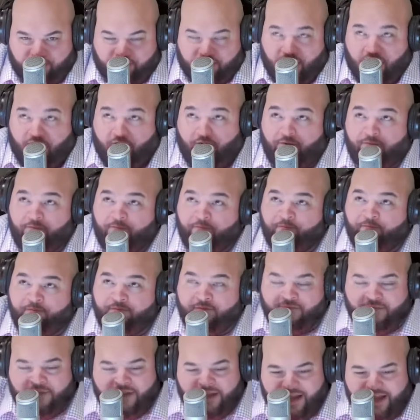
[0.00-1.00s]
So
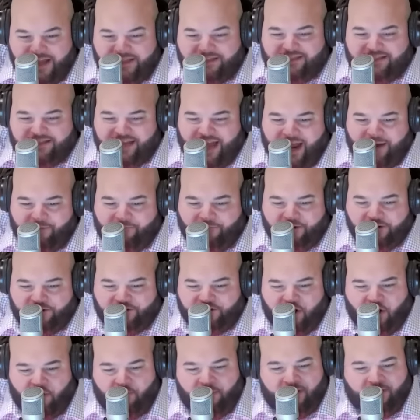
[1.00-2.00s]
it's time for
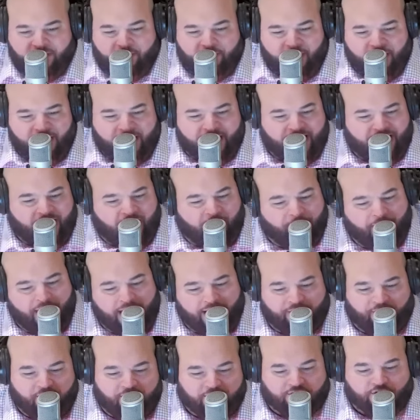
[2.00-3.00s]
Joe Me the Money, and I'll
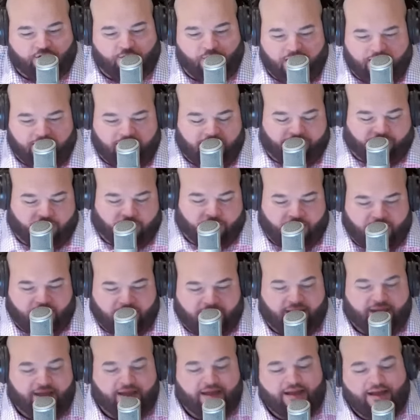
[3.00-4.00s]
make this quick,
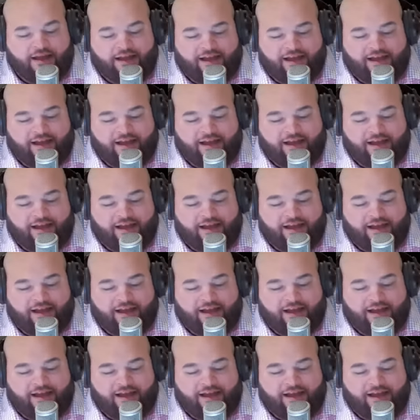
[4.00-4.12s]
everybody.